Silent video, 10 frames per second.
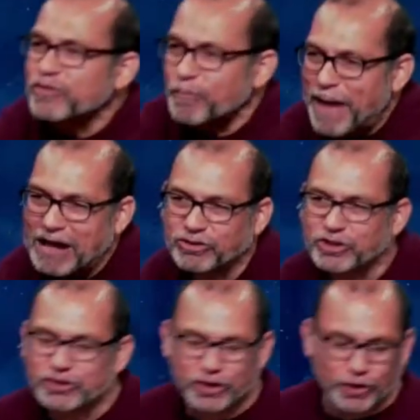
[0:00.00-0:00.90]
about to
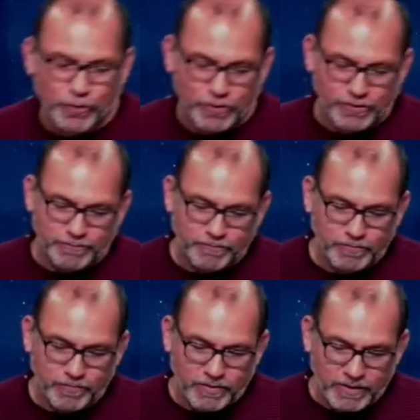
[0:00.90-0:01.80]
do.
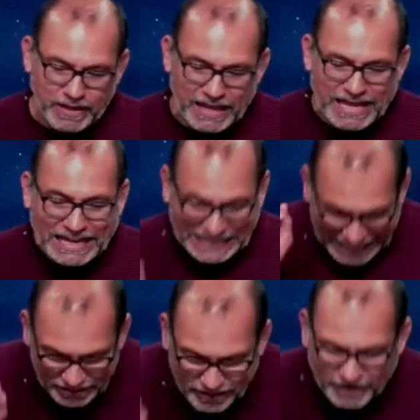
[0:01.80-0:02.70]

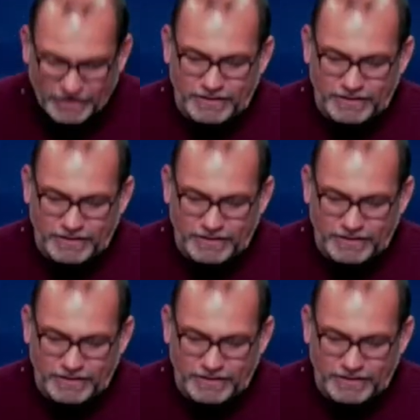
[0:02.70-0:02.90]
Listen.